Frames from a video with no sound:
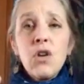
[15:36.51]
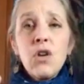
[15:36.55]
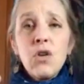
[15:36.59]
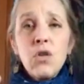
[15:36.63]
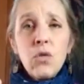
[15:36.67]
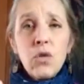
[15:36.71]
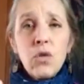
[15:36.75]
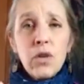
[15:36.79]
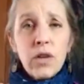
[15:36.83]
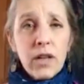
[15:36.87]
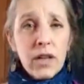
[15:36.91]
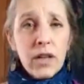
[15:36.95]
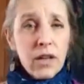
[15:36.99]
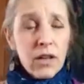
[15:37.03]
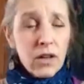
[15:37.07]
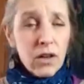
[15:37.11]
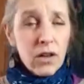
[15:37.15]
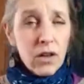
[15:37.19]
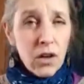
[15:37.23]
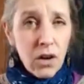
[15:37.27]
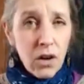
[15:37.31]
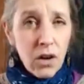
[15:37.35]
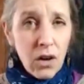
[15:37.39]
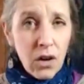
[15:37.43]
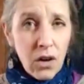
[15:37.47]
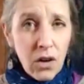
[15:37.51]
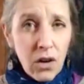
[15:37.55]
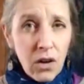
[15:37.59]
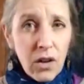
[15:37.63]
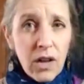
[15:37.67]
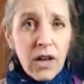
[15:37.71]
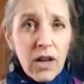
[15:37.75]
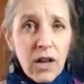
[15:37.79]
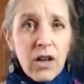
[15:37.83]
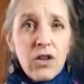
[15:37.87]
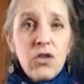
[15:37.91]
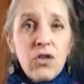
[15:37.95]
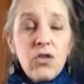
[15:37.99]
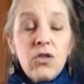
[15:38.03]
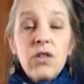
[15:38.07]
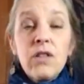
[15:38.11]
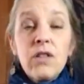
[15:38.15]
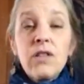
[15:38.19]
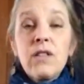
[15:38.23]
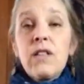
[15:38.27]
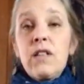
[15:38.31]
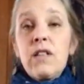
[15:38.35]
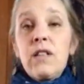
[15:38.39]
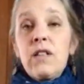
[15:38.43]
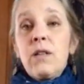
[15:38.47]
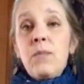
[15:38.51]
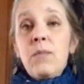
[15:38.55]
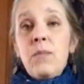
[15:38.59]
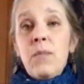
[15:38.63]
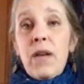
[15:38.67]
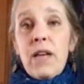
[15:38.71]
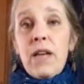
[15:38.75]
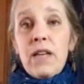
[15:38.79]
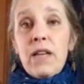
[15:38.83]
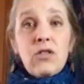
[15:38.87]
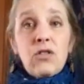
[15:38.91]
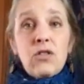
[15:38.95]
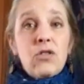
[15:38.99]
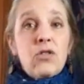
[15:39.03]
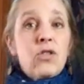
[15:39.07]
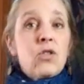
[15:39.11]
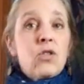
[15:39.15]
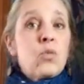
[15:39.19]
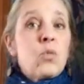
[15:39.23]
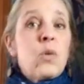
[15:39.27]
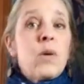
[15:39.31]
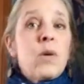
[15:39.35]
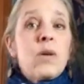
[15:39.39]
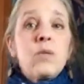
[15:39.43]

you can call on your ascended masters,